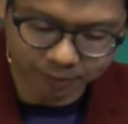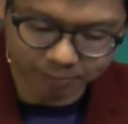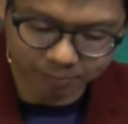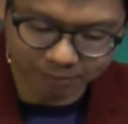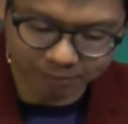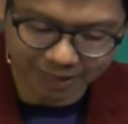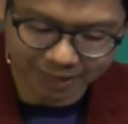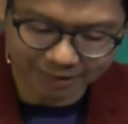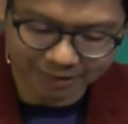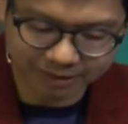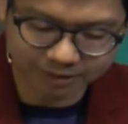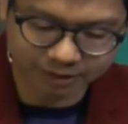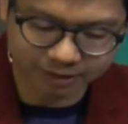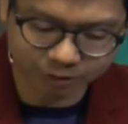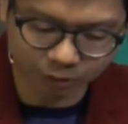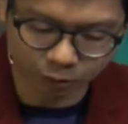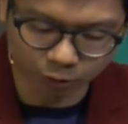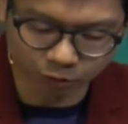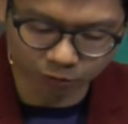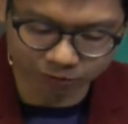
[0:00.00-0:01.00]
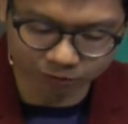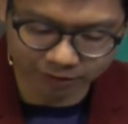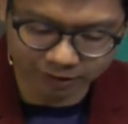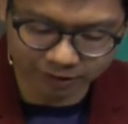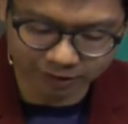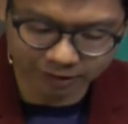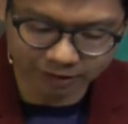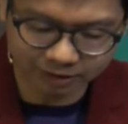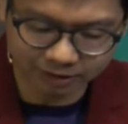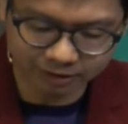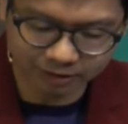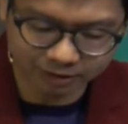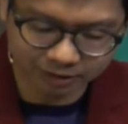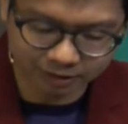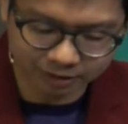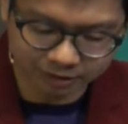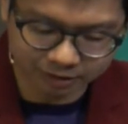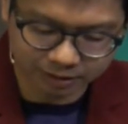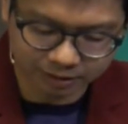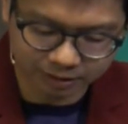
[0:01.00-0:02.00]
mass over
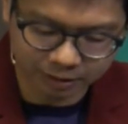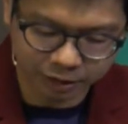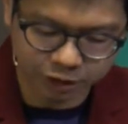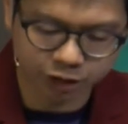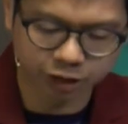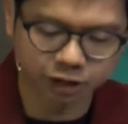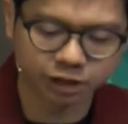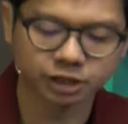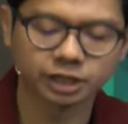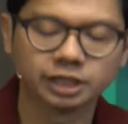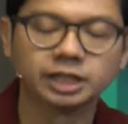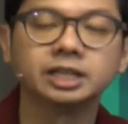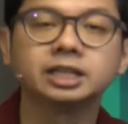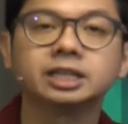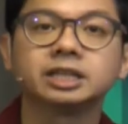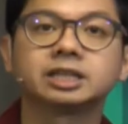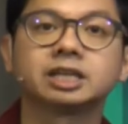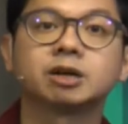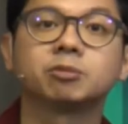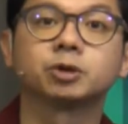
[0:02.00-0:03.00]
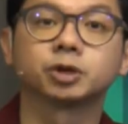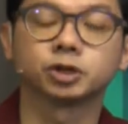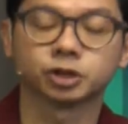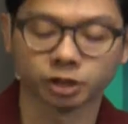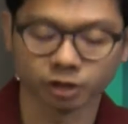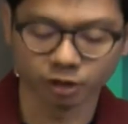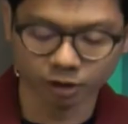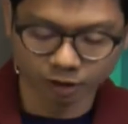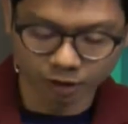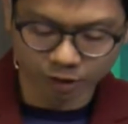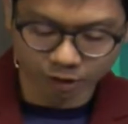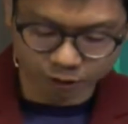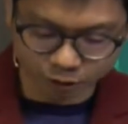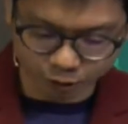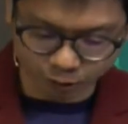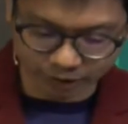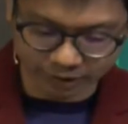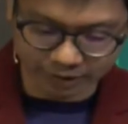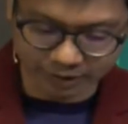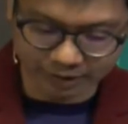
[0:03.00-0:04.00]
the change in temperature.
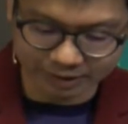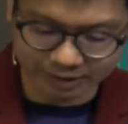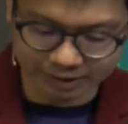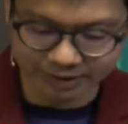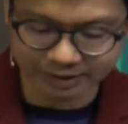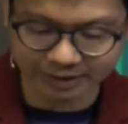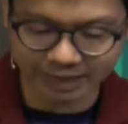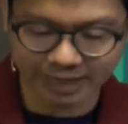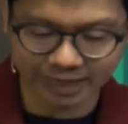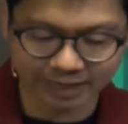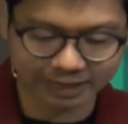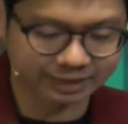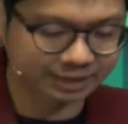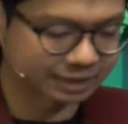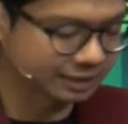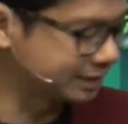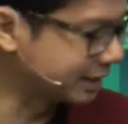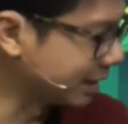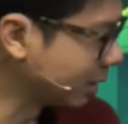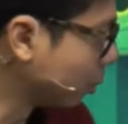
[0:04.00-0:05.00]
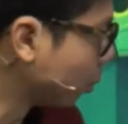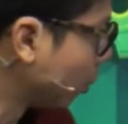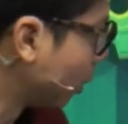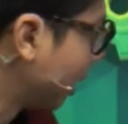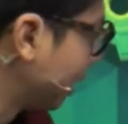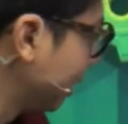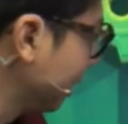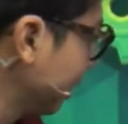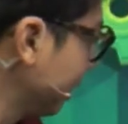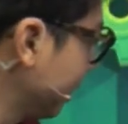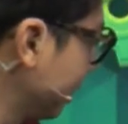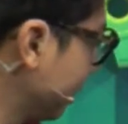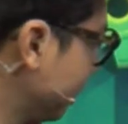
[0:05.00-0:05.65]
So in this case, I can just take 1